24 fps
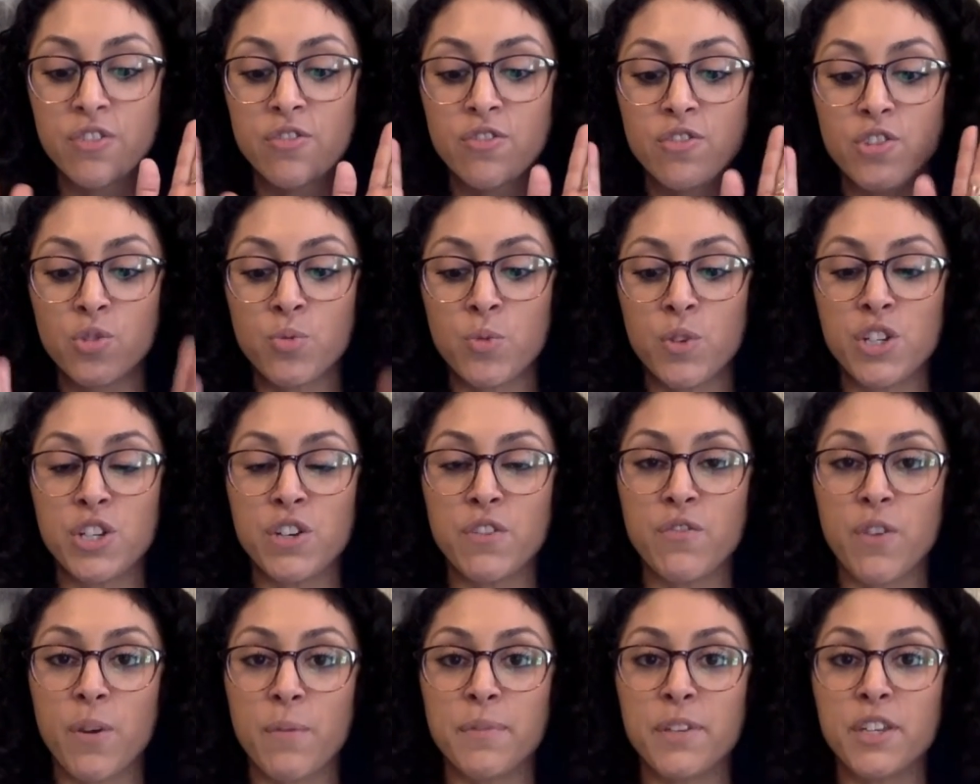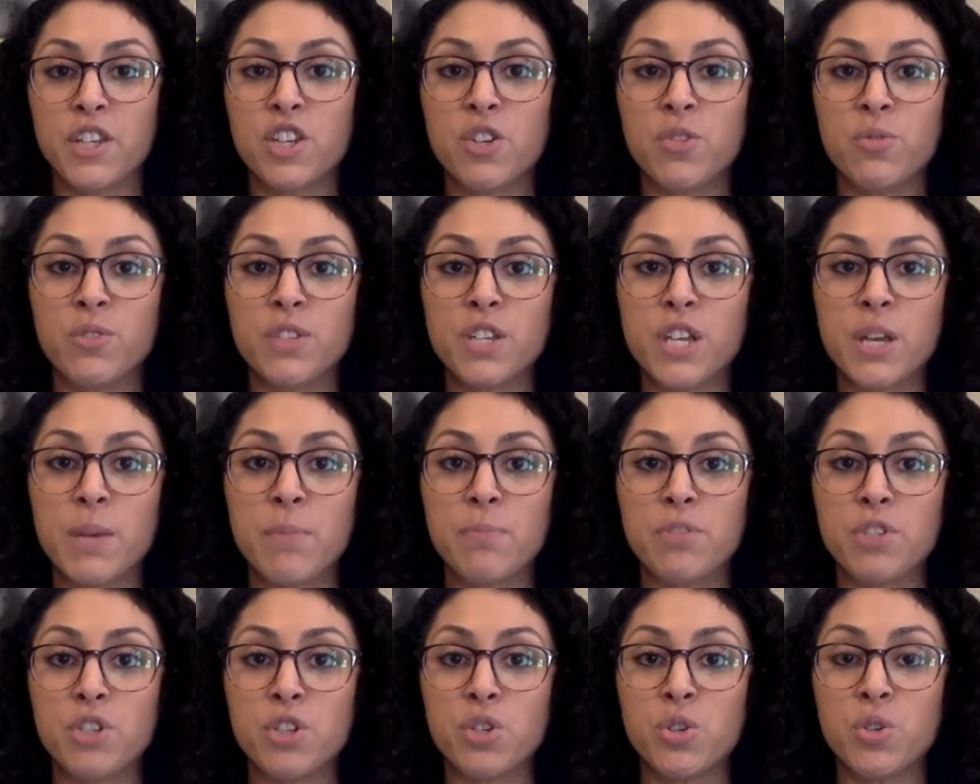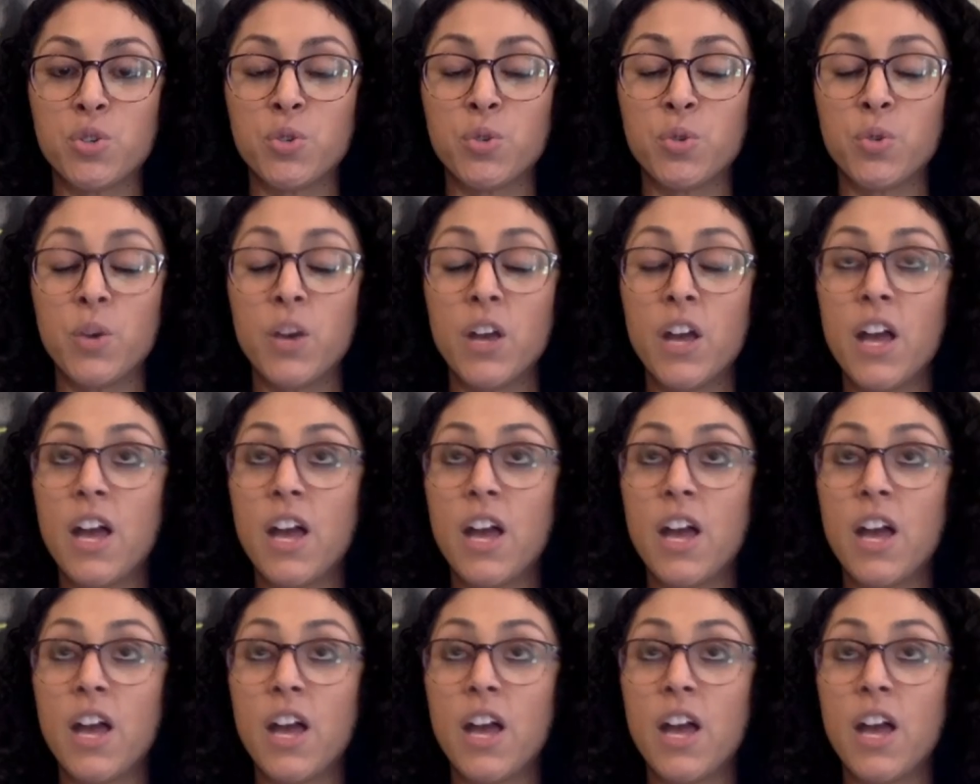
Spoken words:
switching from the Q-tip to,